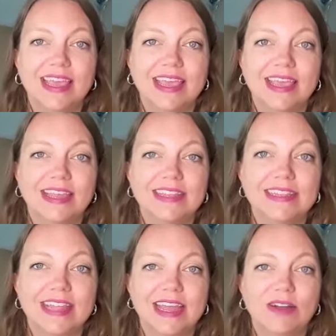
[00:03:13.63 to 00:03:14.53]

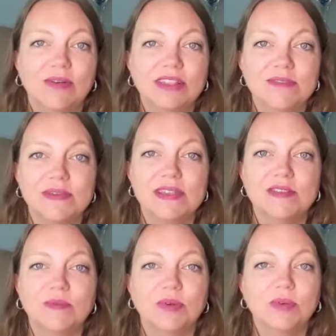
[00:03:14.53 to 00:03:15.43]
and I don't want to be
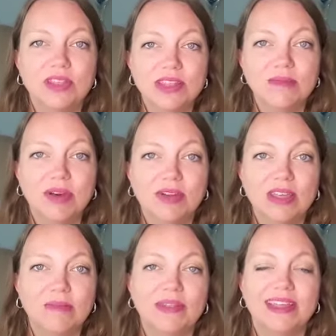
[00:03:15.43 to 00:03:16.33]
super rigid about
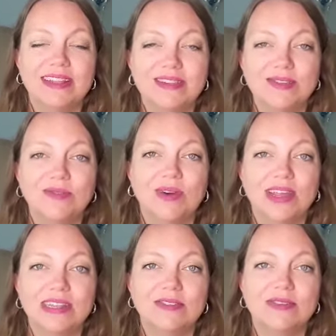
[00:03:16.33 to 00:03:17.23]
it, but I do
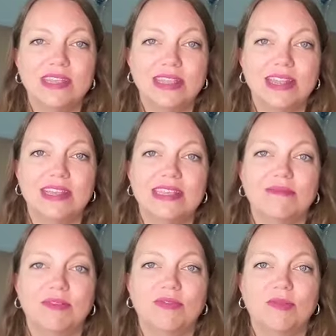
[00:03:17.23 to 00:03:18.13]
want to set that
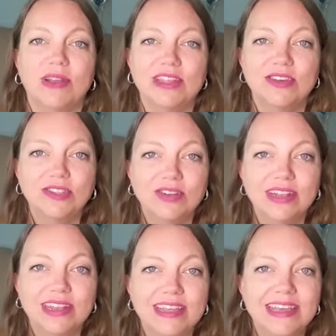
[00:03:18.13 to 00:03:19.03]
example for my
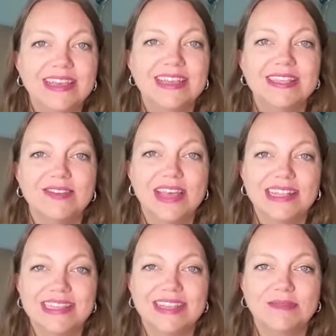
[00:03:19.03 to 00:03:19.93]
children. So
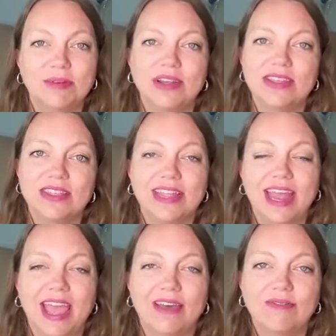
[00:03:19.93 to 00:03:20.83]
that's the inspiration that
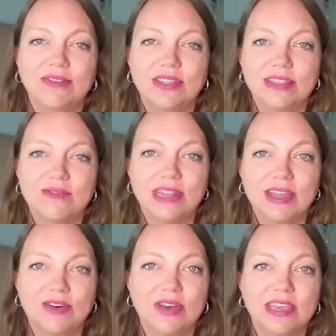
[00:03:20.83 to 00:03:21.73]
I have for this
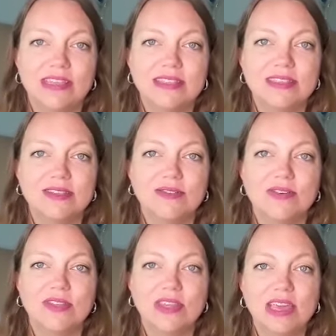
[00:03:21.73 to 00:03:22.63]
video is
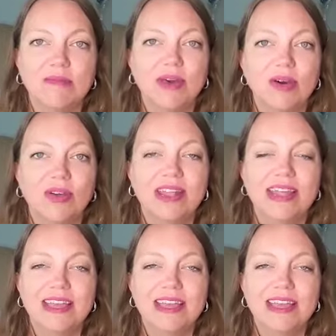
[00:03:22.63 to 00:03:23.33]
to think about